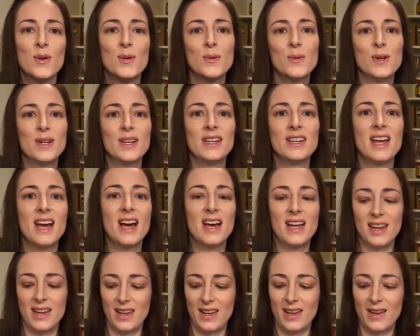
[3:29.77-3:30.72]
would
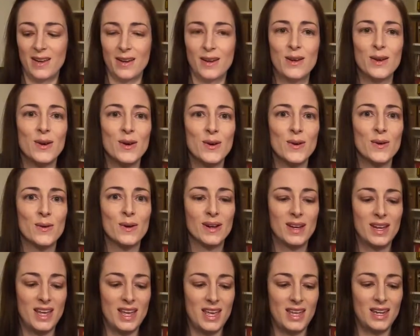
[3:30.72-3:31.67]
not go,
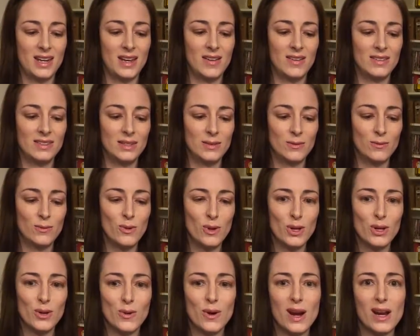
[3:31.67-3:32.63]
and I was like,
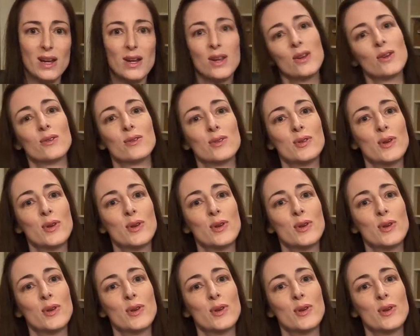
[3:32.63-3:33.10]
what do I do?